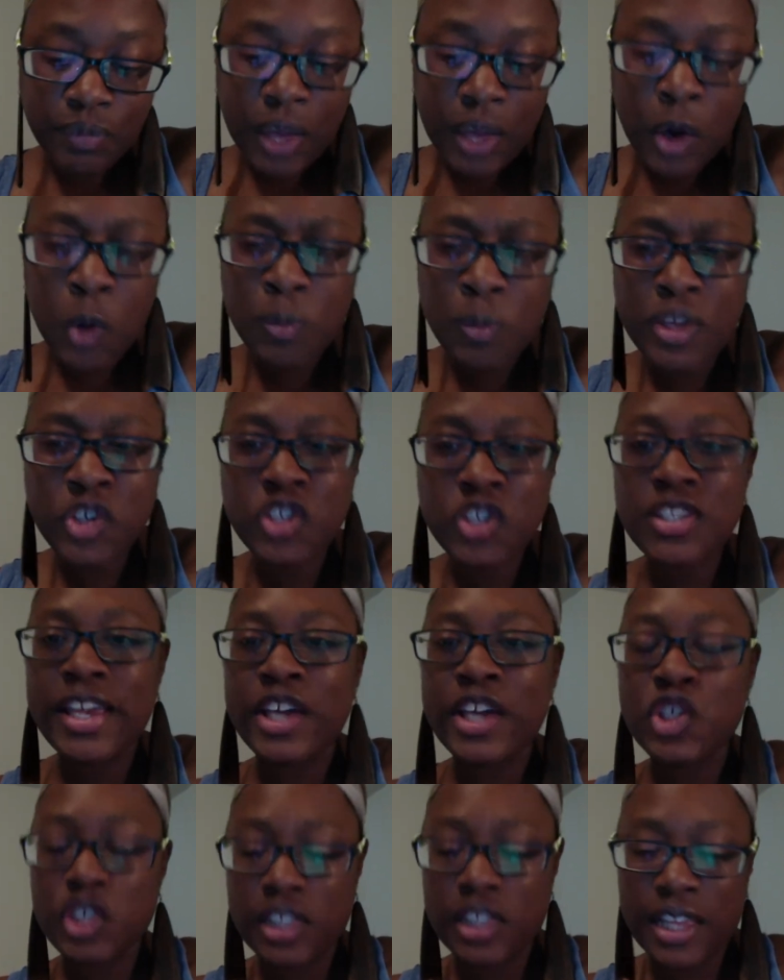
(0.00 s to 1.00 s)
I hope that she's
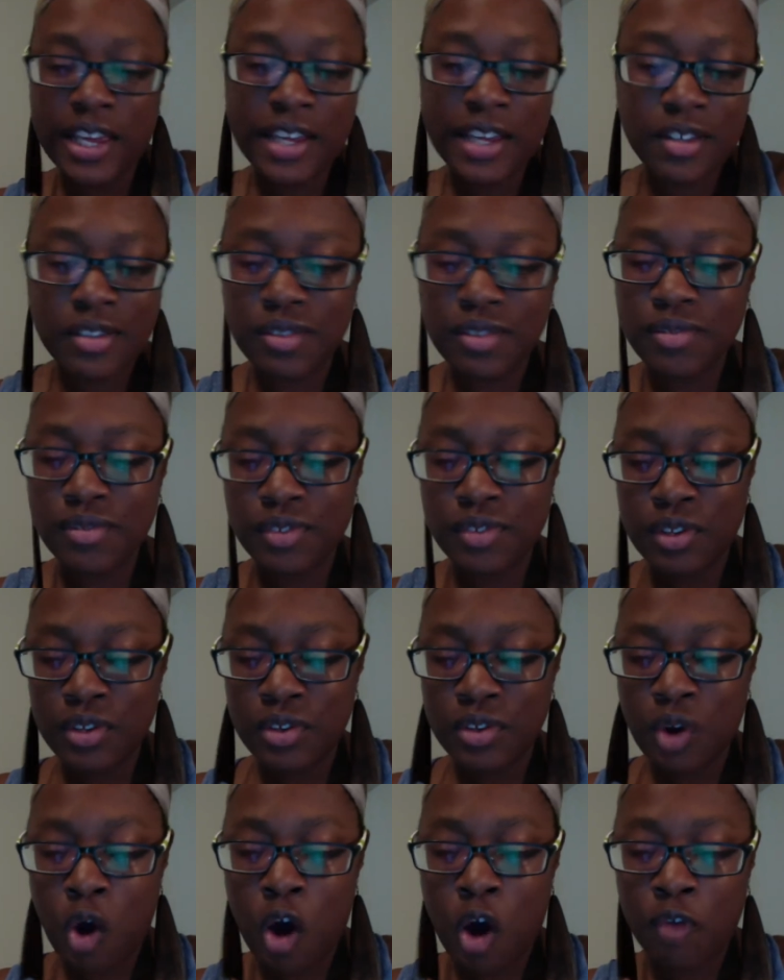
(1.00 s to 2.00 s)
actually like
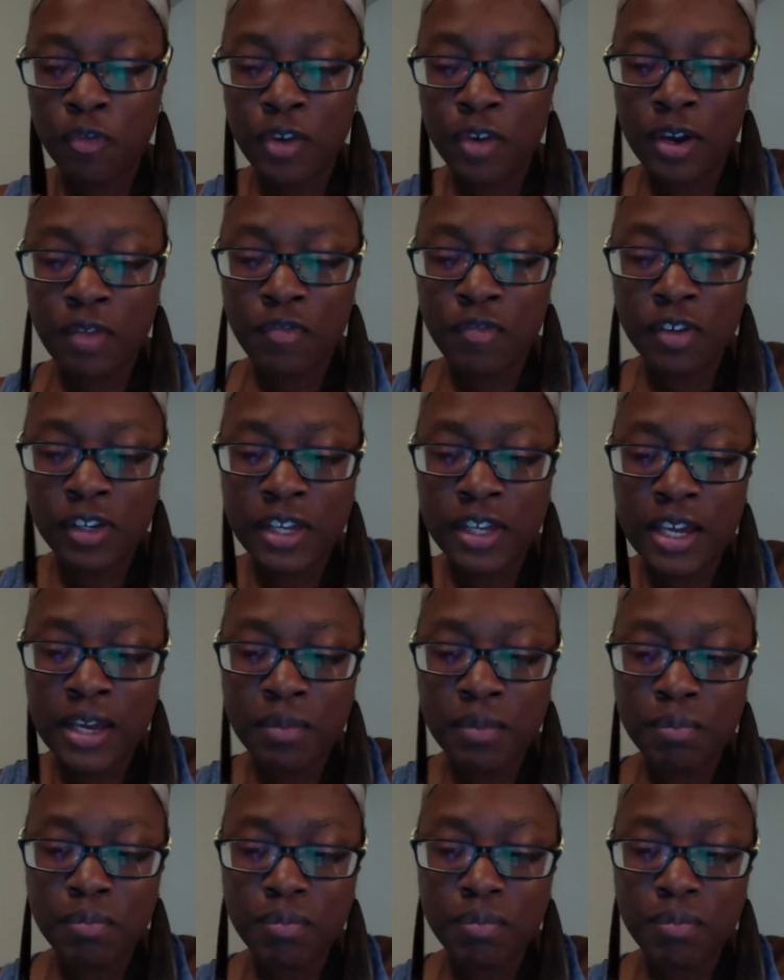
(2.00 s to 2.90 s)
offering affiliate